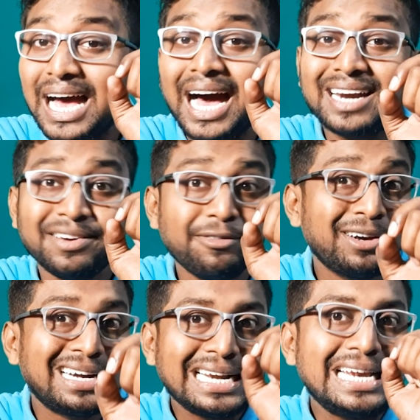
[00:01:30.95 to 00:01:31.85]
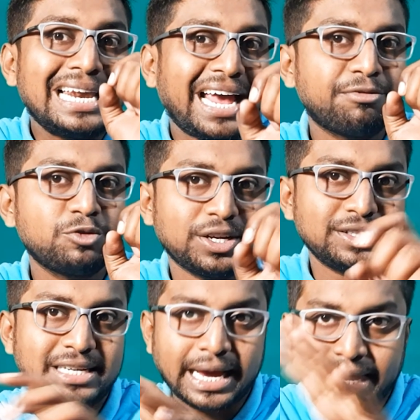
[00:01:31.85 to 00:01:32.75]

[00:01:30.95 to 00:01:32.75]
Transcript: are definitely life changing.